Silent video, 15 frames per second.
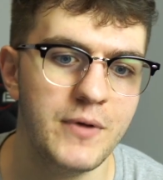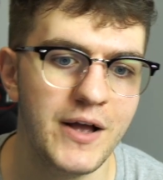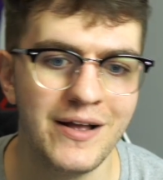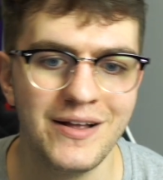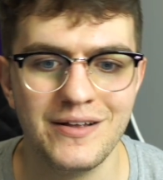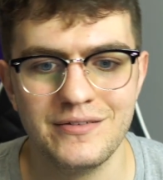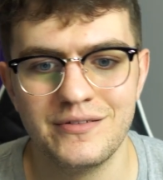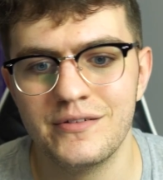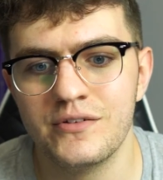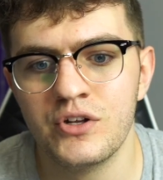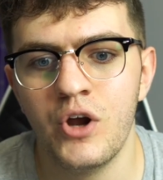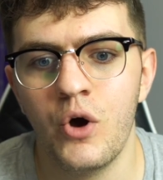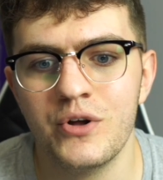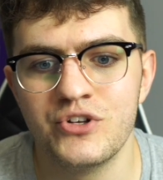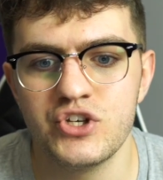uh, you
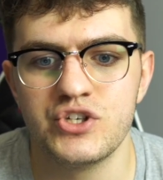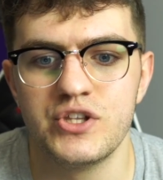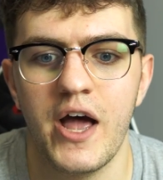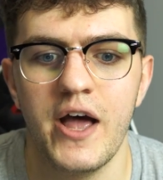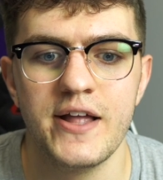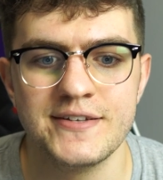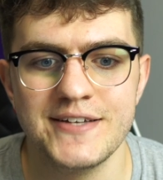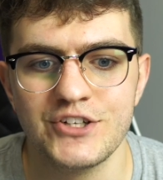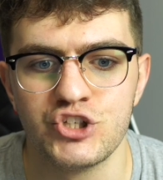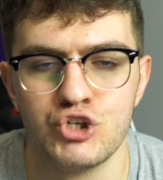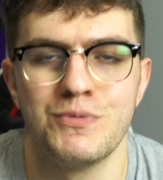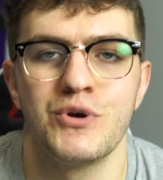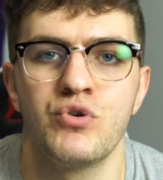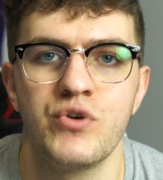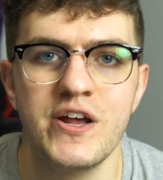know, it's just not it's not
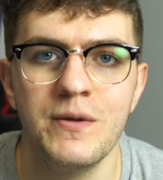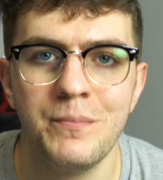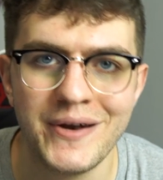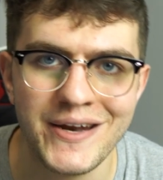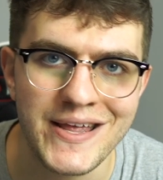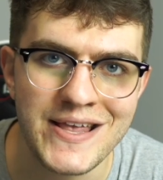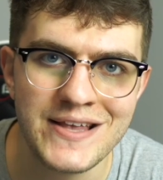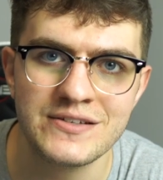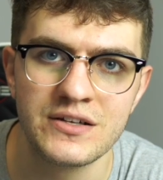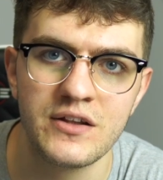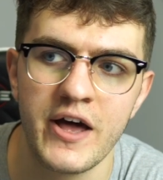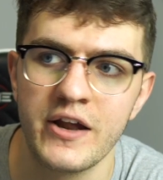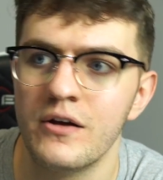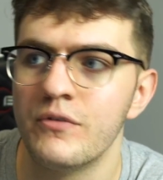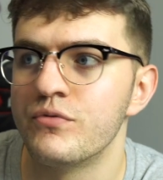super creative, but it is a
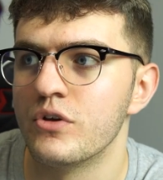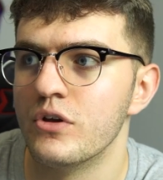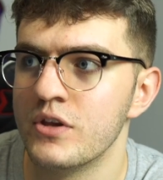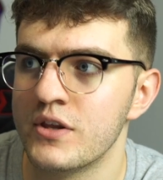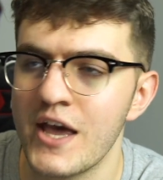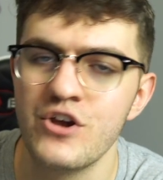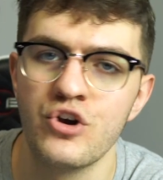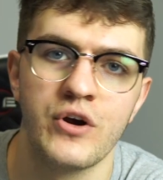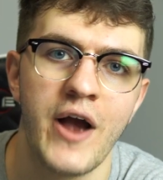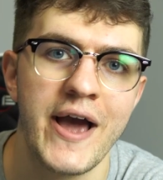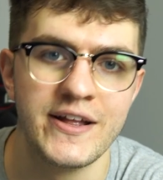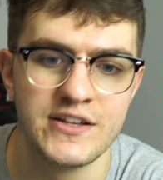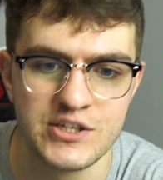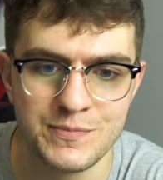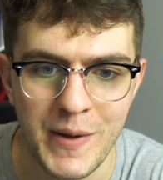lot of get your
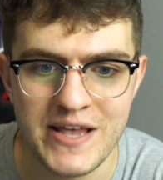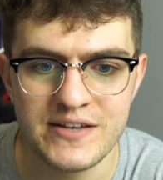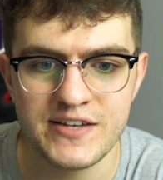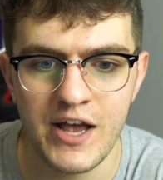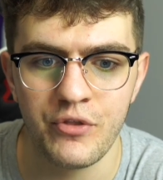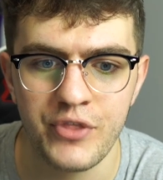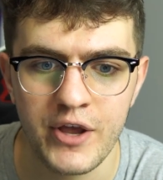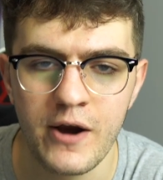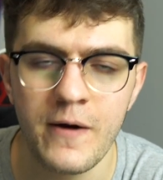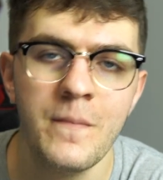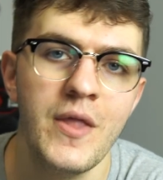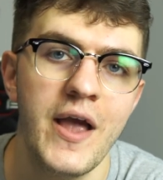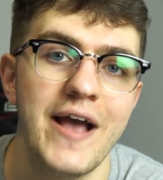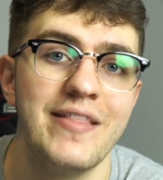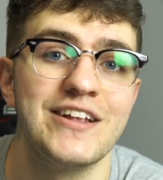guy in space out there,
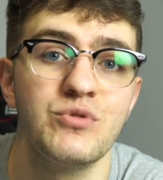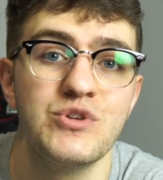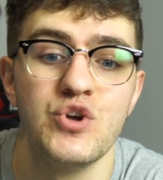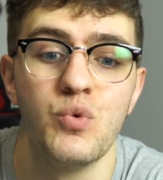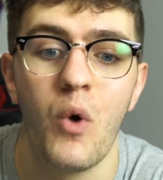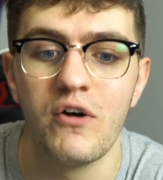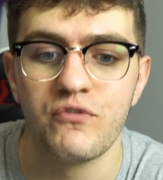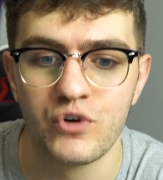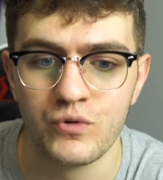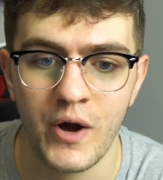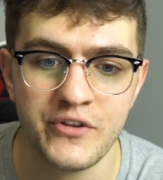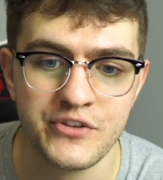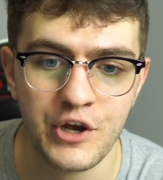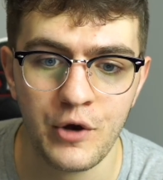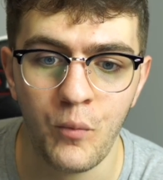and that's what you want for
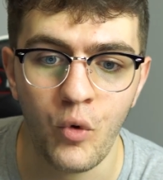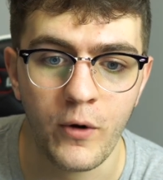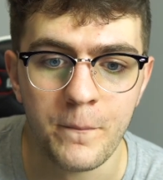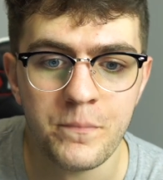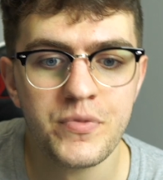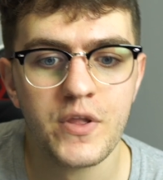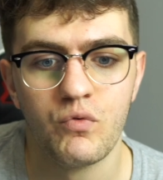Rondale Moore.